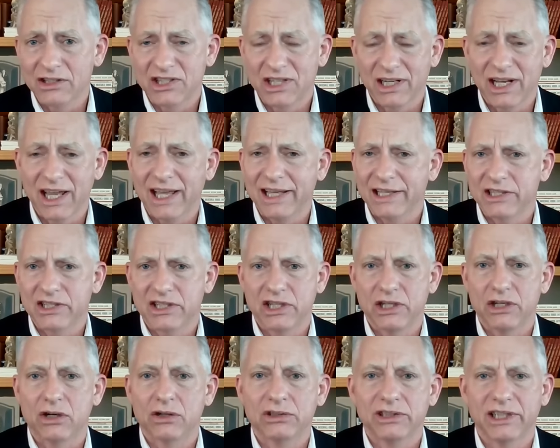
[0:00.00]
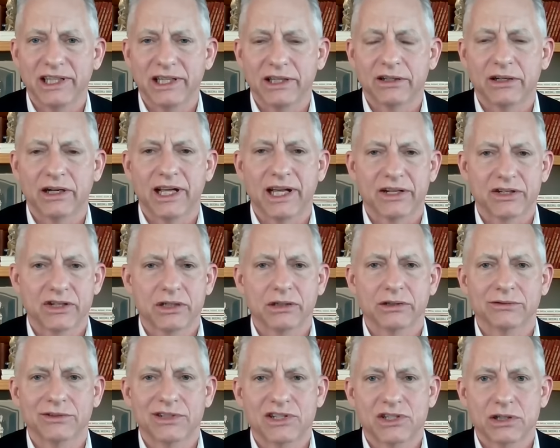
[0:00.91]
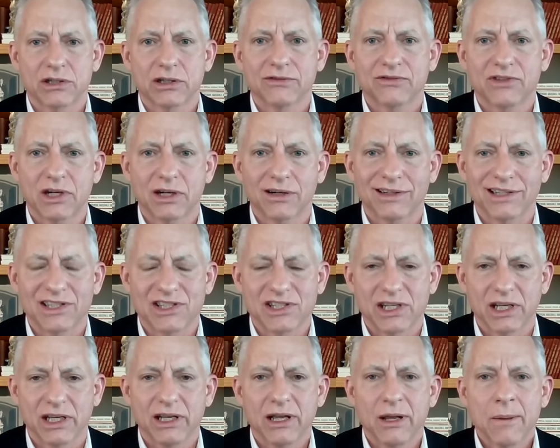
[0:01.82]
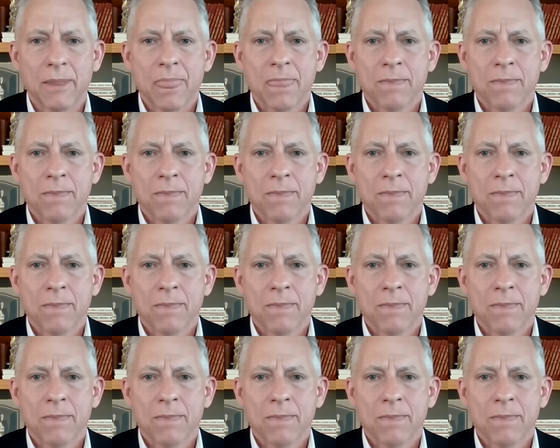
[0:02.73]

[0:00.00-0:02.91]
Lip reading: today is the only international reserve currency.